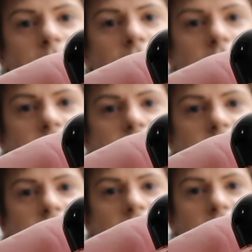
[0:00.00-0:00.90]
bottle
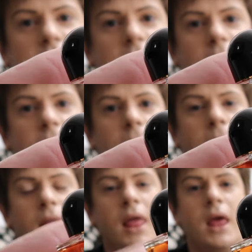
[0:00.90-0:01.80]
looks like.
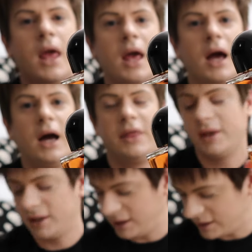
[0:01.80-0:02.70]
I
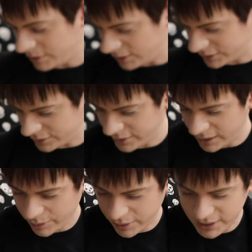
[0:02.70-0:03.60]
think these bottles are
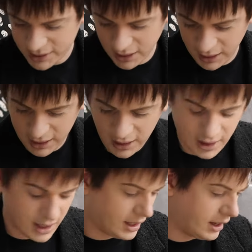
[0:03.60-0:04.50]
really pretty.
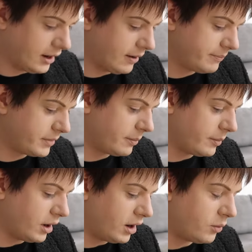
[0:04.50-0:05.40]

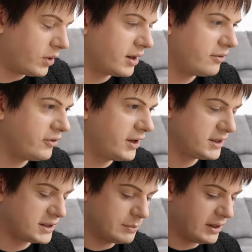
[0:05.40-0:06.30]
When I
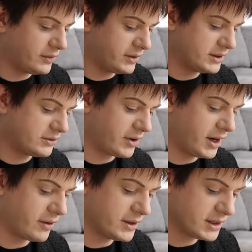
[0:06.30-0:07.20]
first smelt this
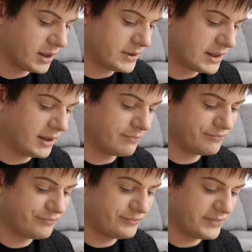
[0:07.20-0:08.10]
fragrance, I was like,
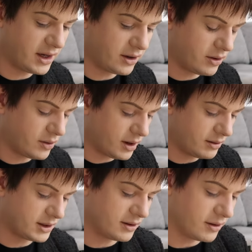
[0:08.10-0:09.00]
no, I
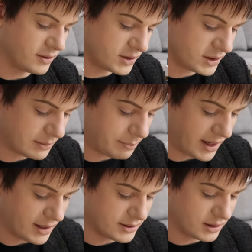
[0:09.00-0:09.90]
don't know, it's just a
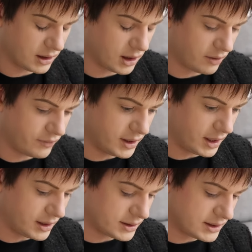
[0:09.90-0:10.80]
basic like
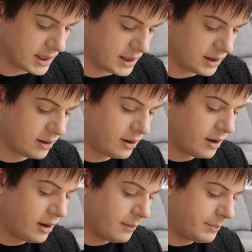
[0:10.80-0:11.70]
vanilla scent.
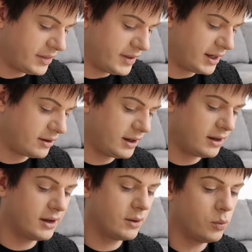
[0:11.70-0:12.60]
But then I
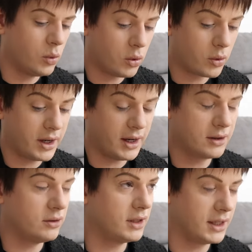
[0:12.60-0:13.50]
like wore it, I
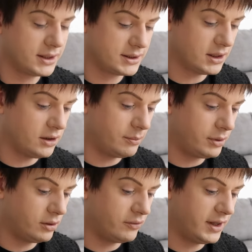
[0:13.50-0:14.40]
got like a
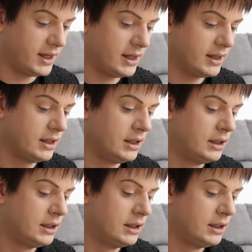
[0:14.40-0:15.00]
sample of it